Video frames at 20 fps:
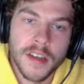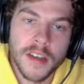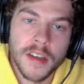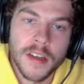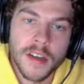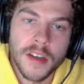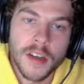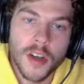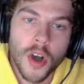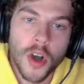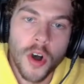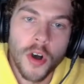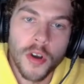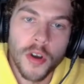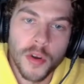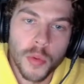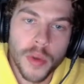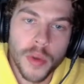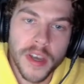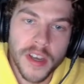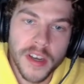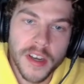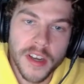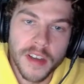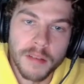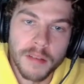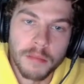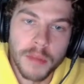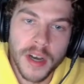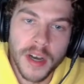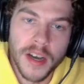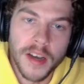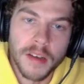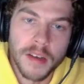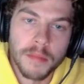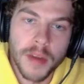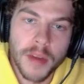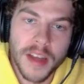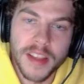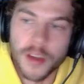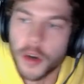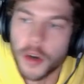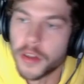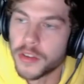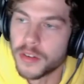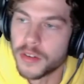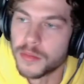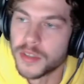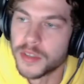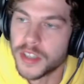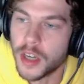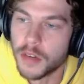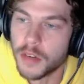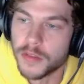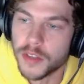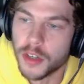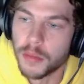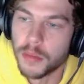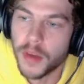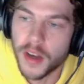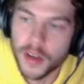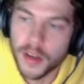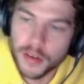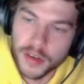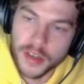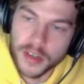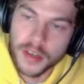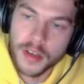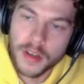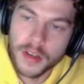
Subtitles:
called awakening by the author himself, by Oda.